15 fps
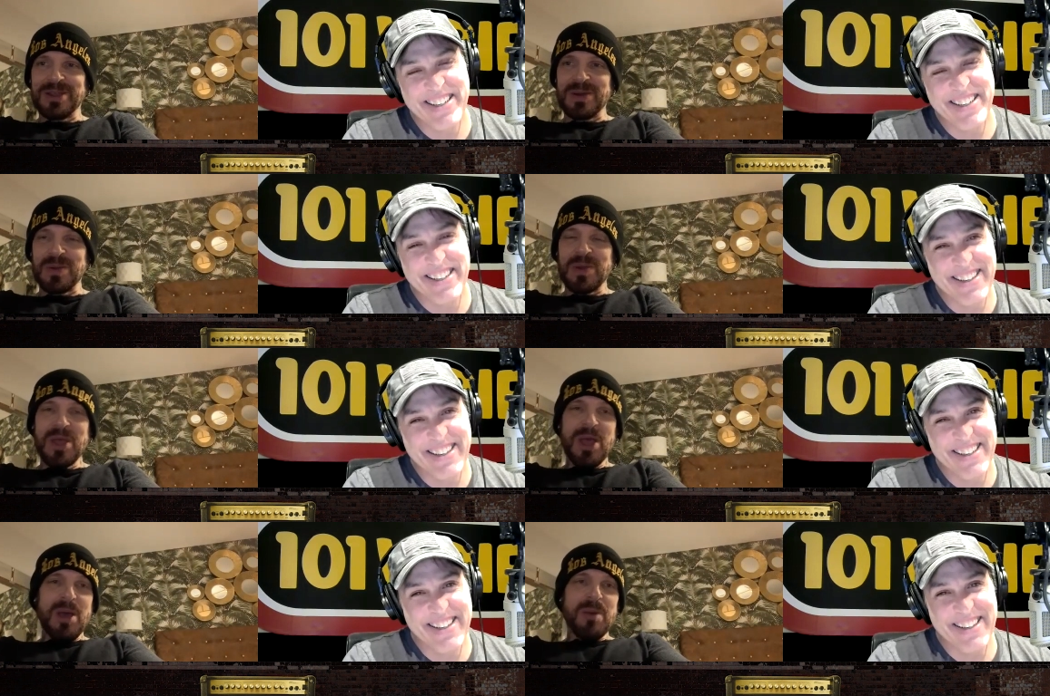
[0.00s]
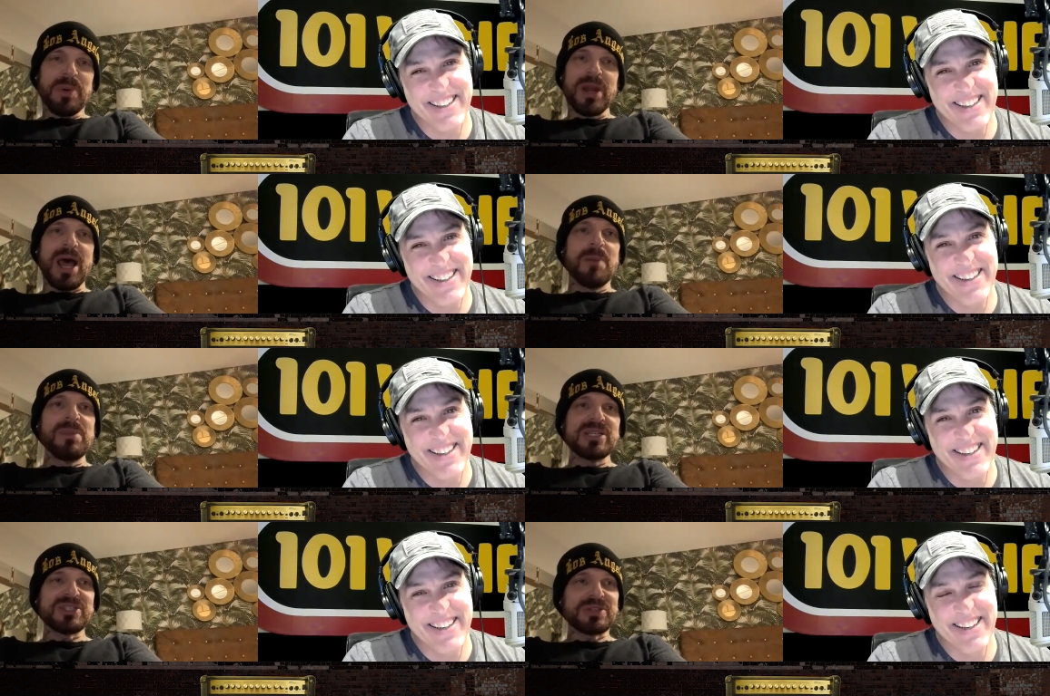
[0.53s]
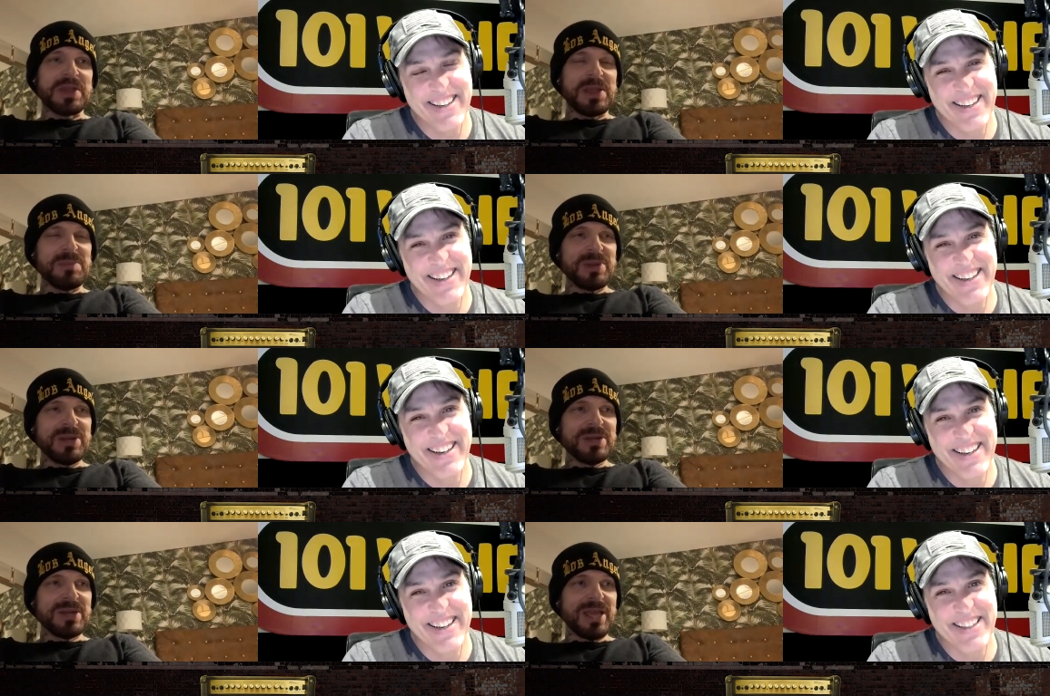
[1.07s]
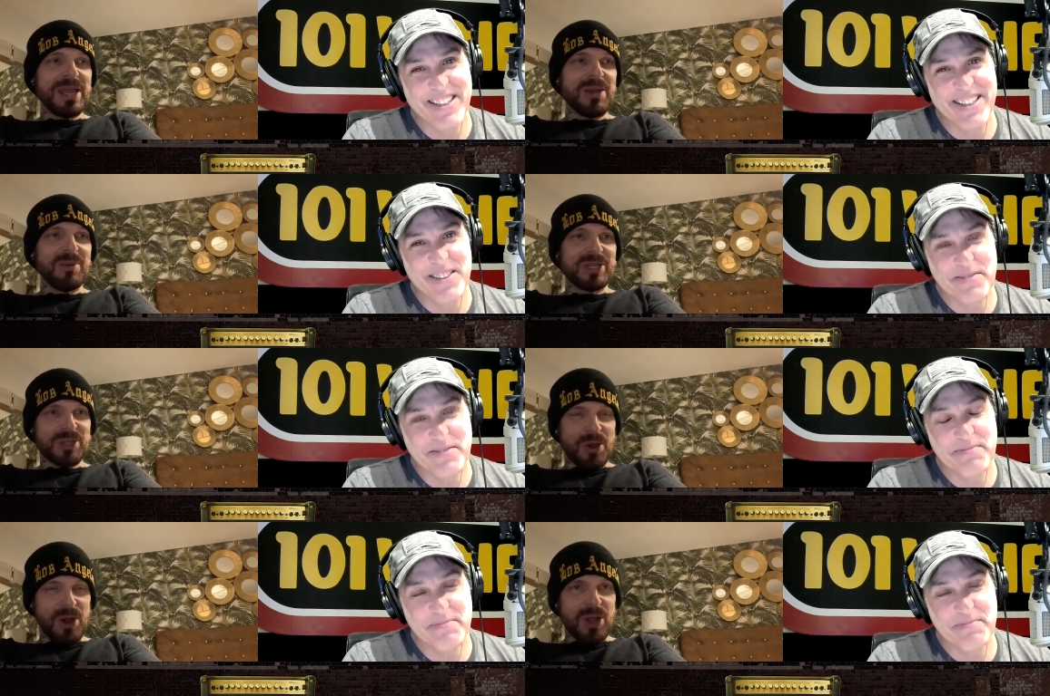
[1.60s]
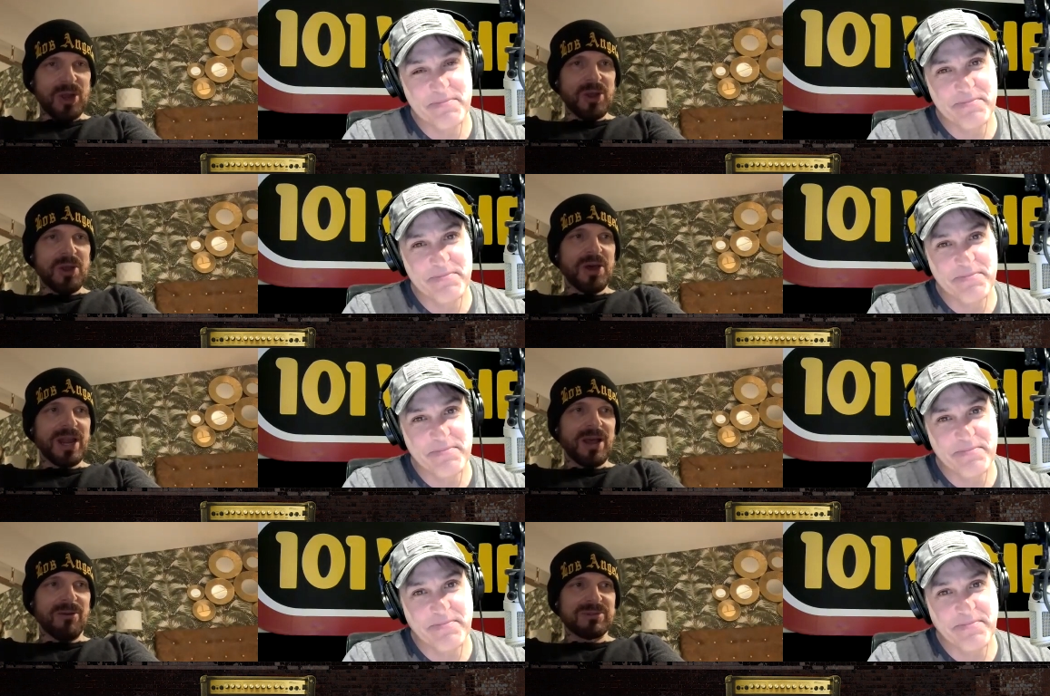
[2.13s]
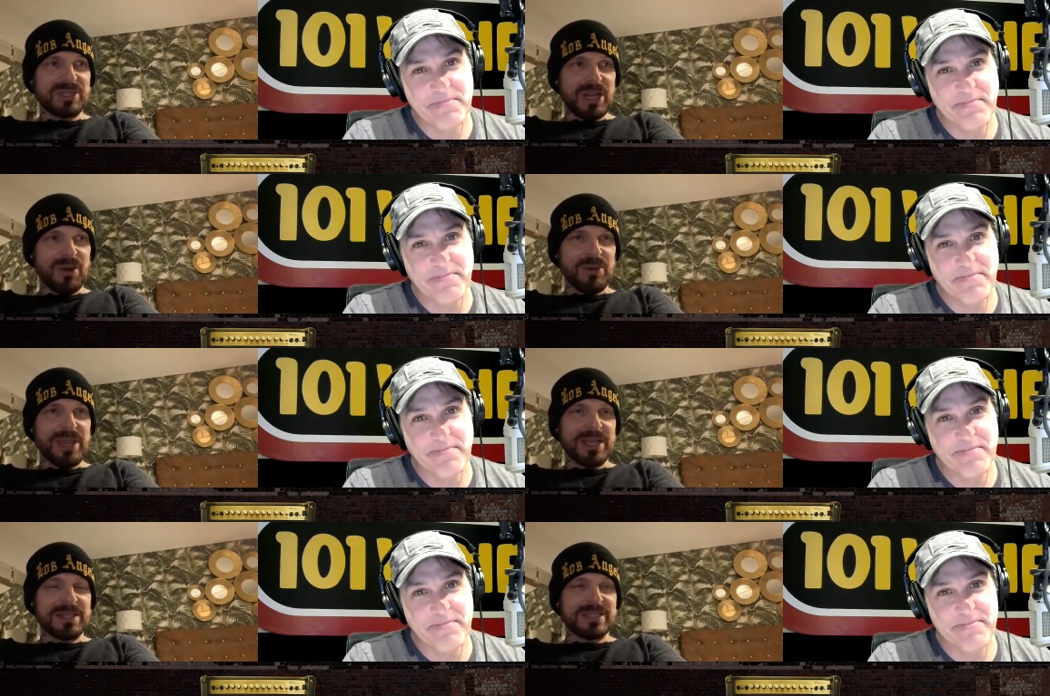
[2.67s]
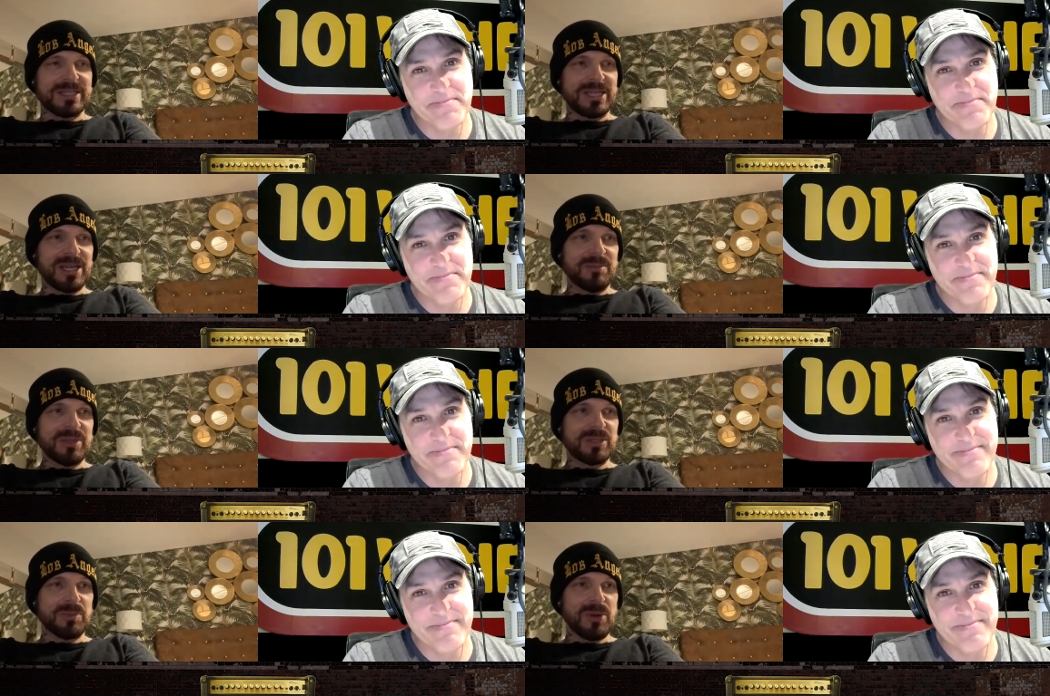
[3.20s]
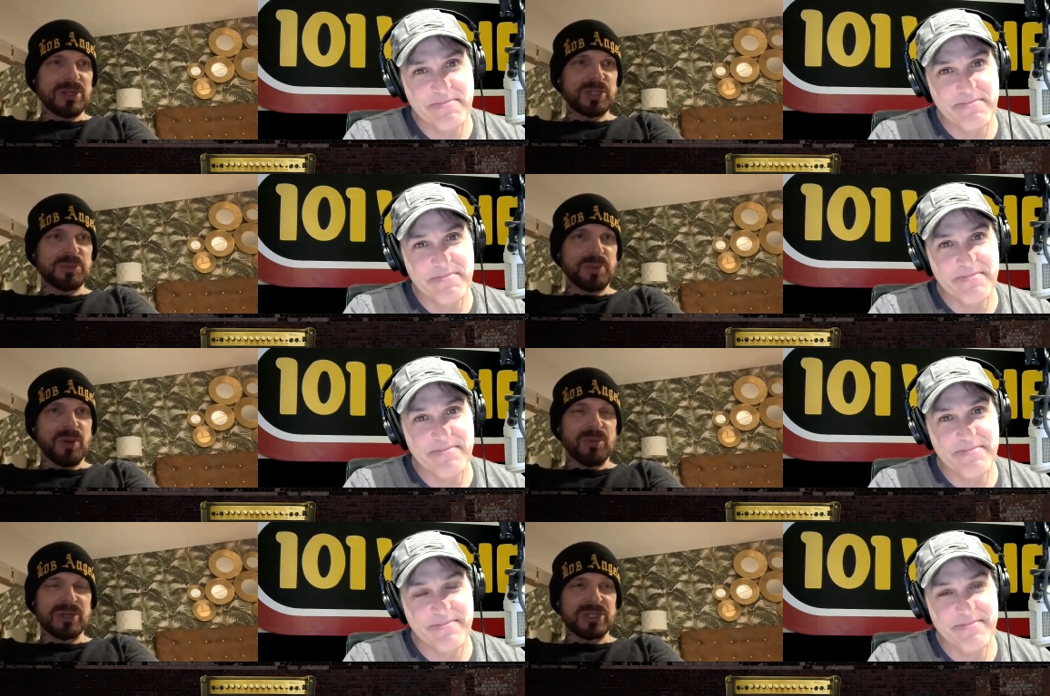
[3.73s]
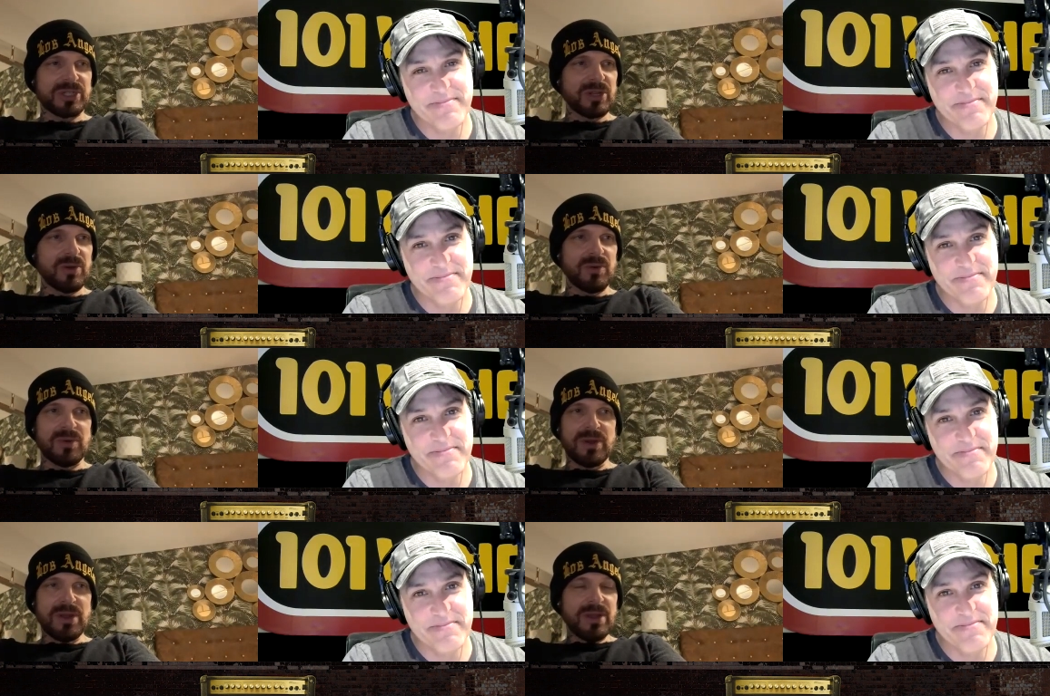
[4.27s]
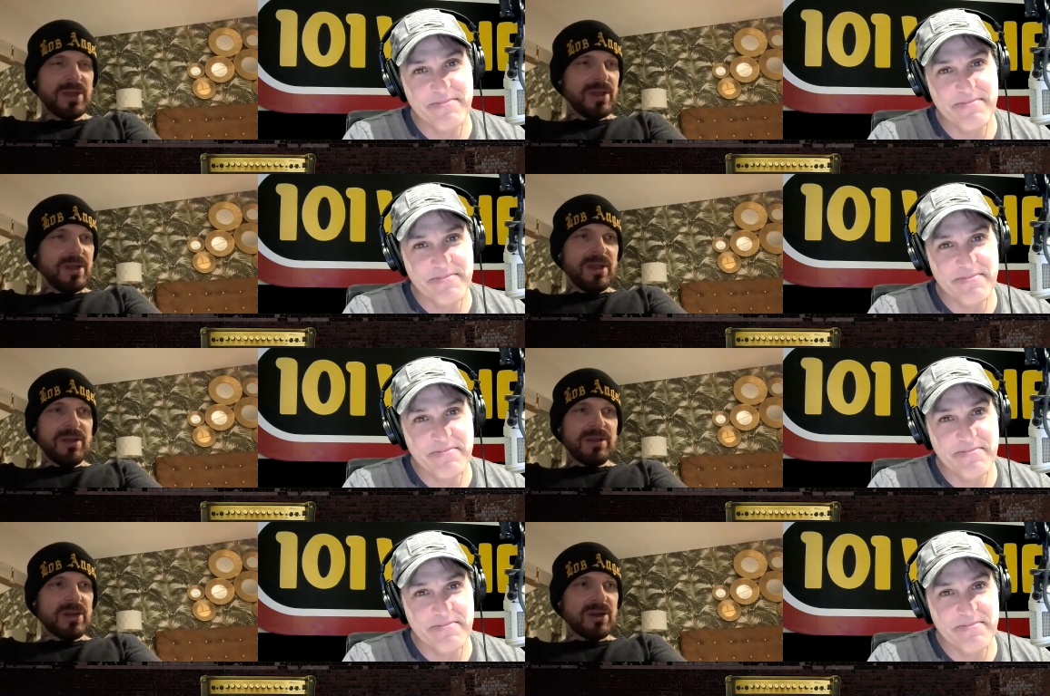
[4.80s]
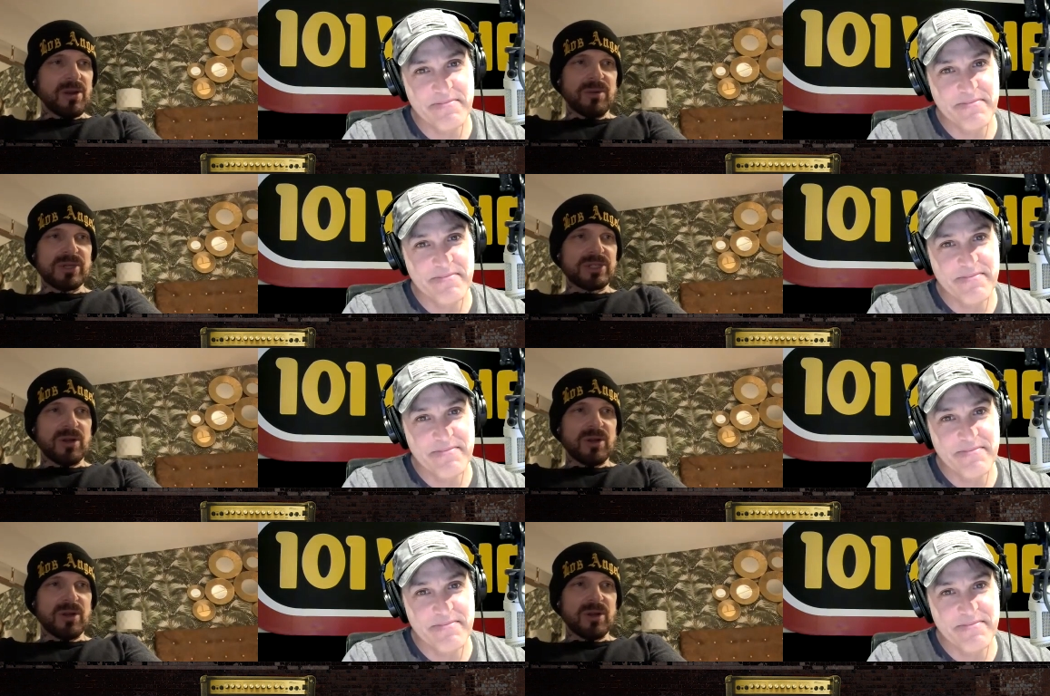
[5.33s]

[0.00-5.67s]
Speaker 1: go. But I miss Damon. Uh, we talk a lot. Obviously, I don't get to see him as much, but we're still, you know, we're